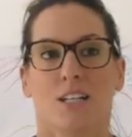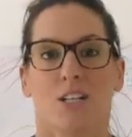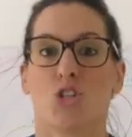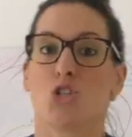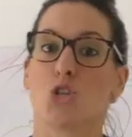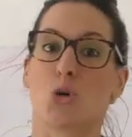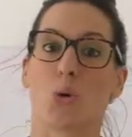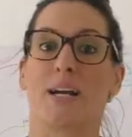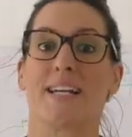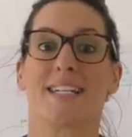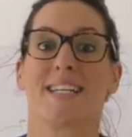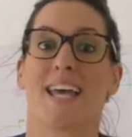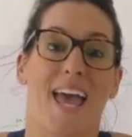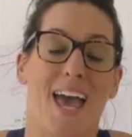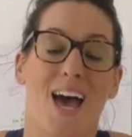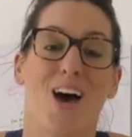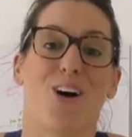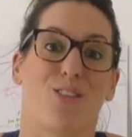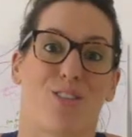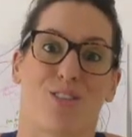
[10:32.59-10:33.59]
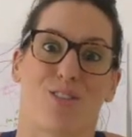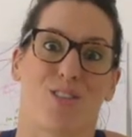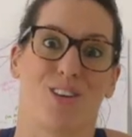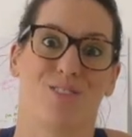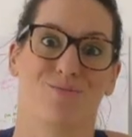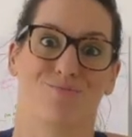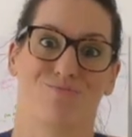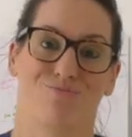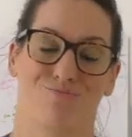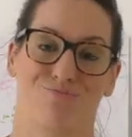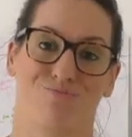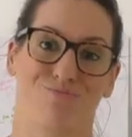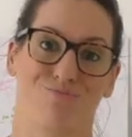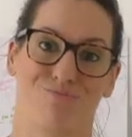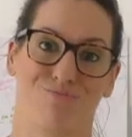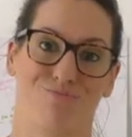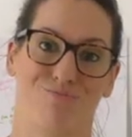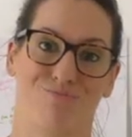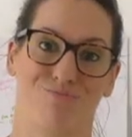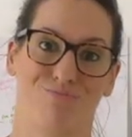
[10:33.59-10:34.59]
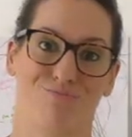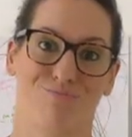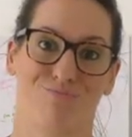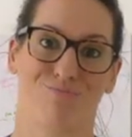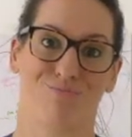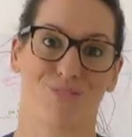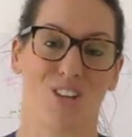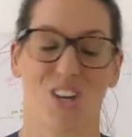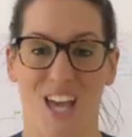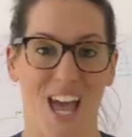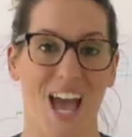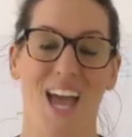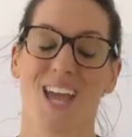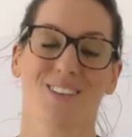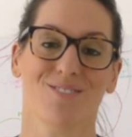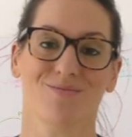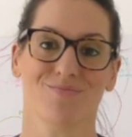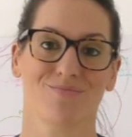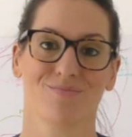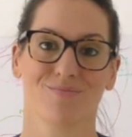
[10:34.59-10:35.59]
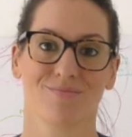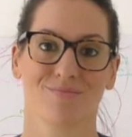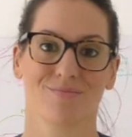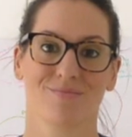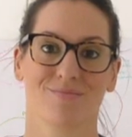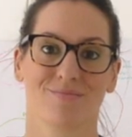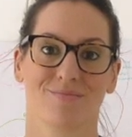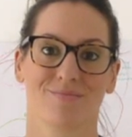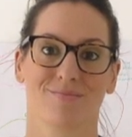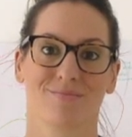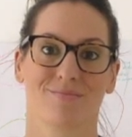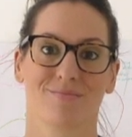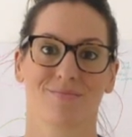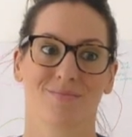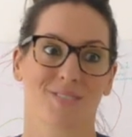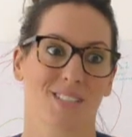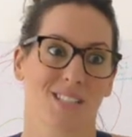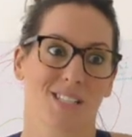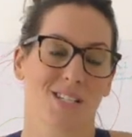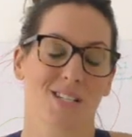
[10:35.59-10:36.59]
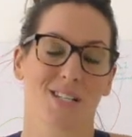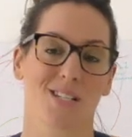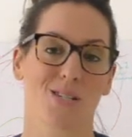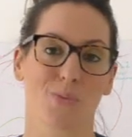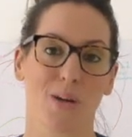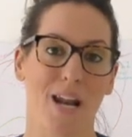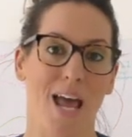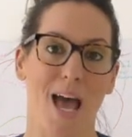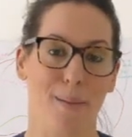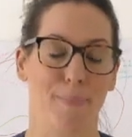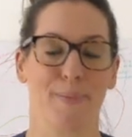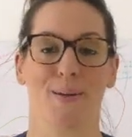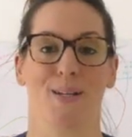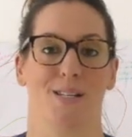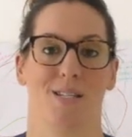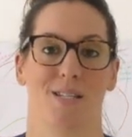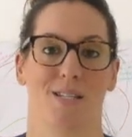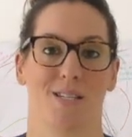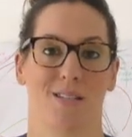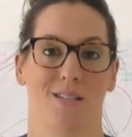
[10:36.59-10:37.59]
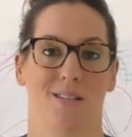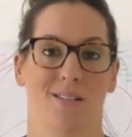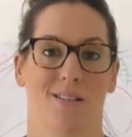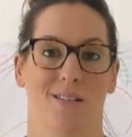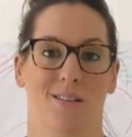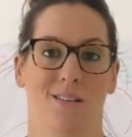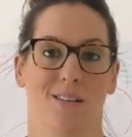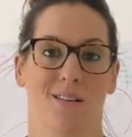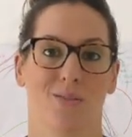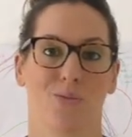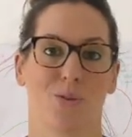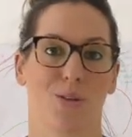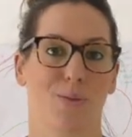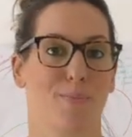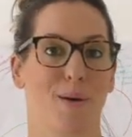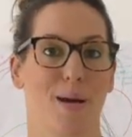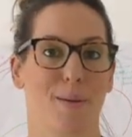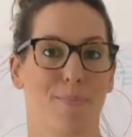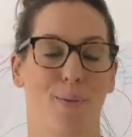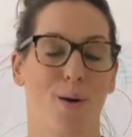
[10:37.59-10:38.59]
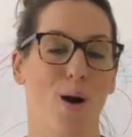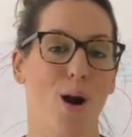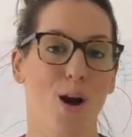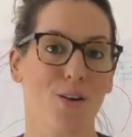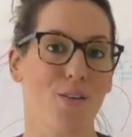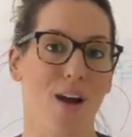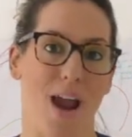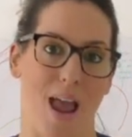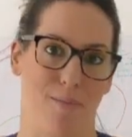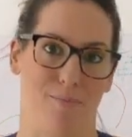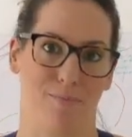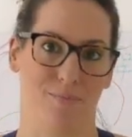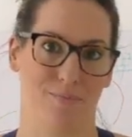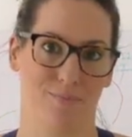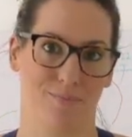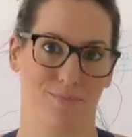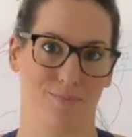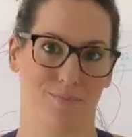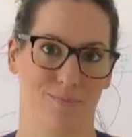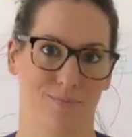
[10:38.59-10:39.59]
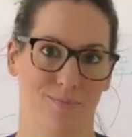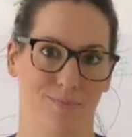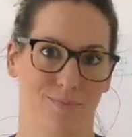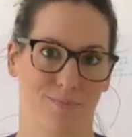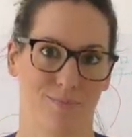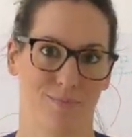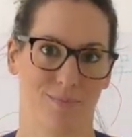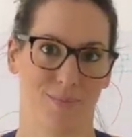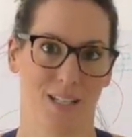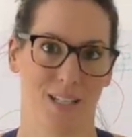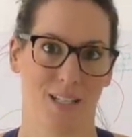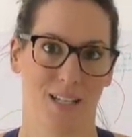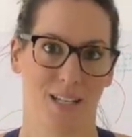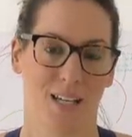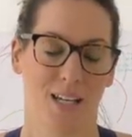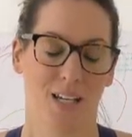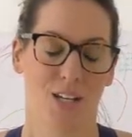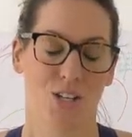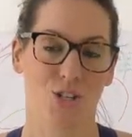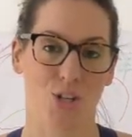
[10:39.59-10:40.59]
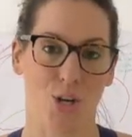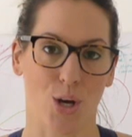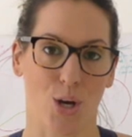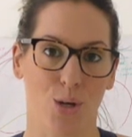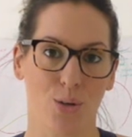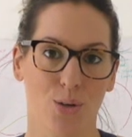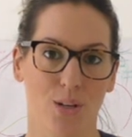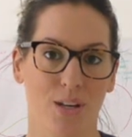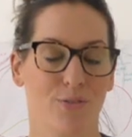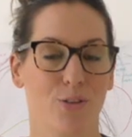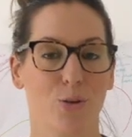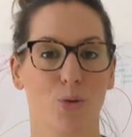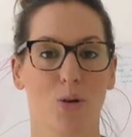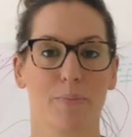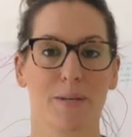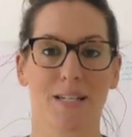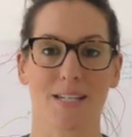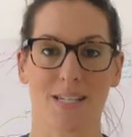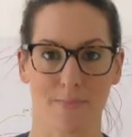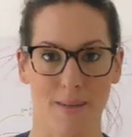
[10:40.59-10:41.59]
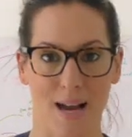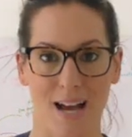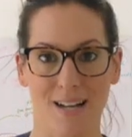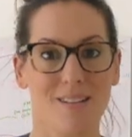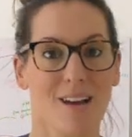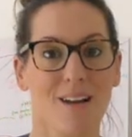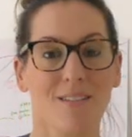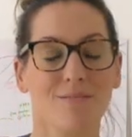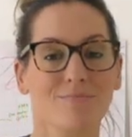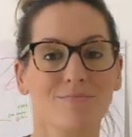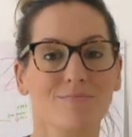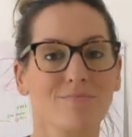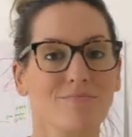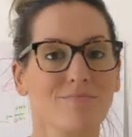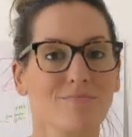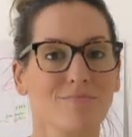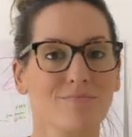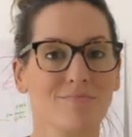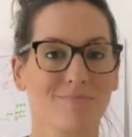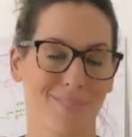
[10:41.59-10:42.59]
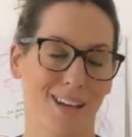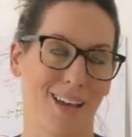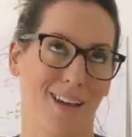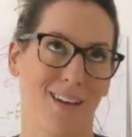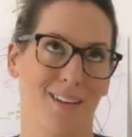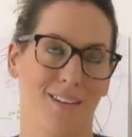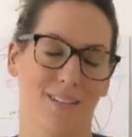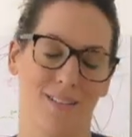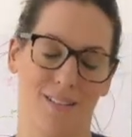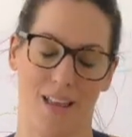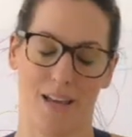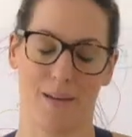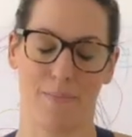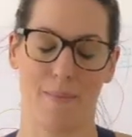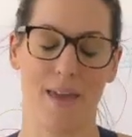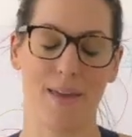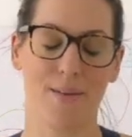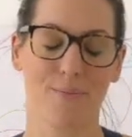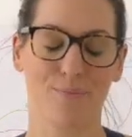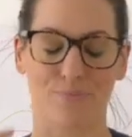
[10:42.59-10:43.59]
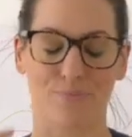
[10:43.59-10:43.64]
joint health. Okay? That's just what happens with my program. So, if you want to be smarter, like me,